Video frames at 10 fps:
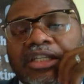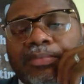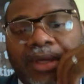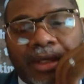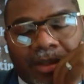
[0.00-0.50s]

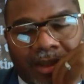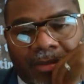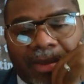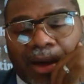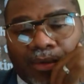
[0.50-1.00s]
speak to the
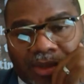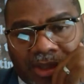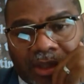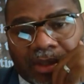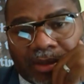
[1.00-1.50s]

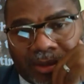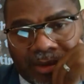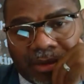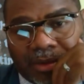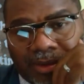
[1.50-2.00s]
mountain.
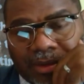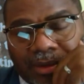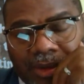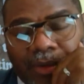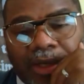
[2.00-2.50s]

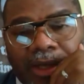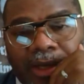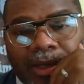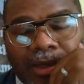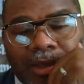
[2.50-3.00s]
Oh yeah.
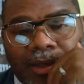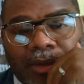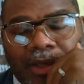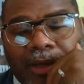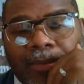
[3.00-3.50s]
Oh
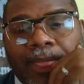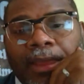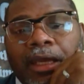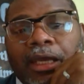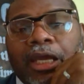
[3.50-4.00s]
yeah.
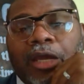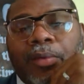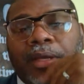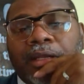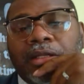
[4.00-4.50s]
It
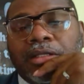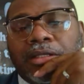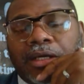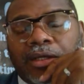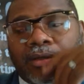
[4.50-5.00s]
begin to
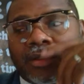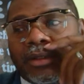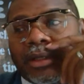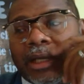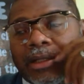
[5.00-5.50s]
tell you to
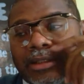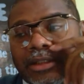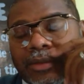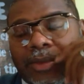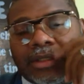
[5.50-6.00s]
look at the
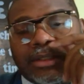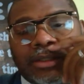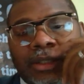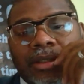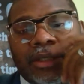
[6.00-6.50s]
situations
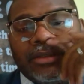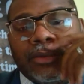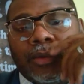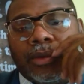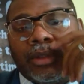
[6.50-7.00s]
and the things
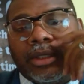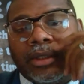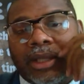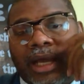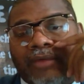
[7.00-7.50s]
going on in your
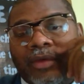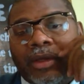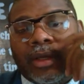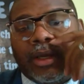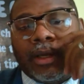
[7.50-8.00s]
life
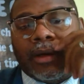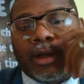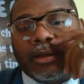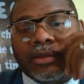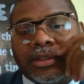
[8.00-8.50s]
and
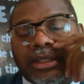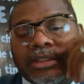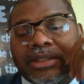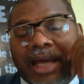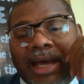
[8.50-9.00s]
call those
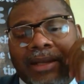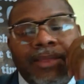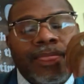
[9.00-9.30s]
things not